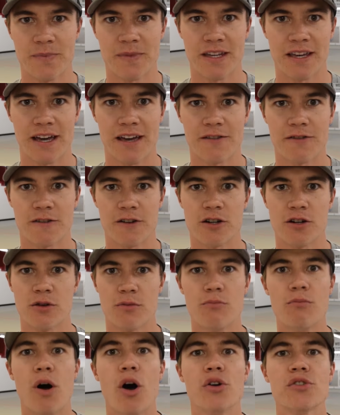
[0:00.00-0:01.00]
Okay, for
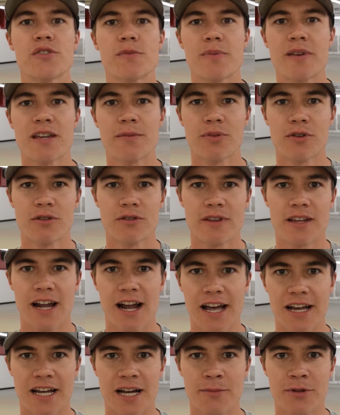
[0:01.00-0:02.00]
most people
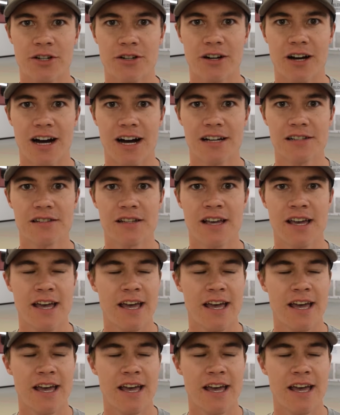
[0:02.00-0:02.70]
that I come across,